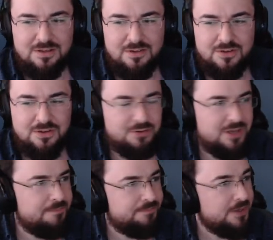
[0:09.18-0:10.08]

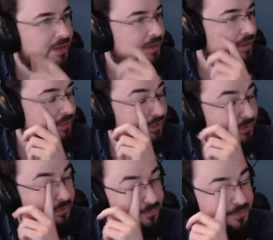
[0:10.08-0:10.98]
Okay,
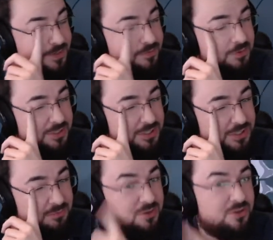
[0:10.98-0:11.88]
so even though I just
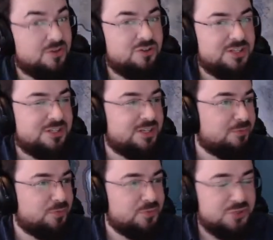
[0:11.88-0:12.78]
said we're not going to treat this like a
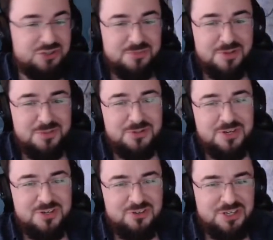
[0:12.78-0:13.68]
proper stream, let me do an
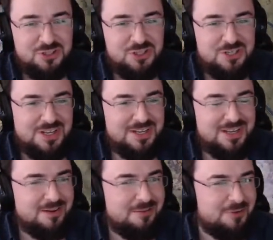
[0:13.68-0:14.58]
introduction, and
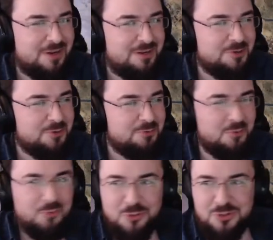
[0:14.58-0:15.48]
then for anyone who will
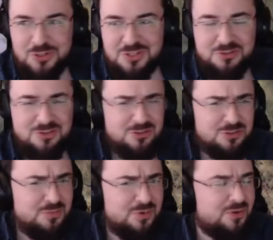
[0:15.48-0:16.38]
watch this on
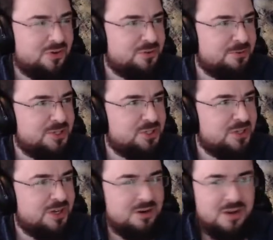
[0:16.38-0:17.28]
YouTube or Twitch,
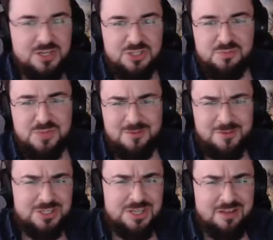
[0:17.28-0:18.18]
it's just me and
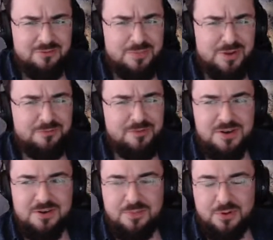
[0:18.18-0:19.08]
Winston having a bit of
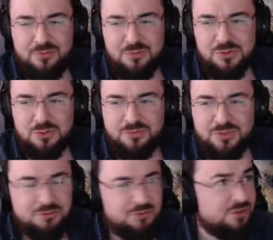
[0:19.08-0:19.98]
fun, but of course
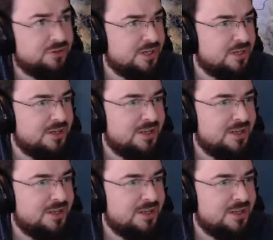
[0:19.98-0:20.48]
hopefully you'll join in.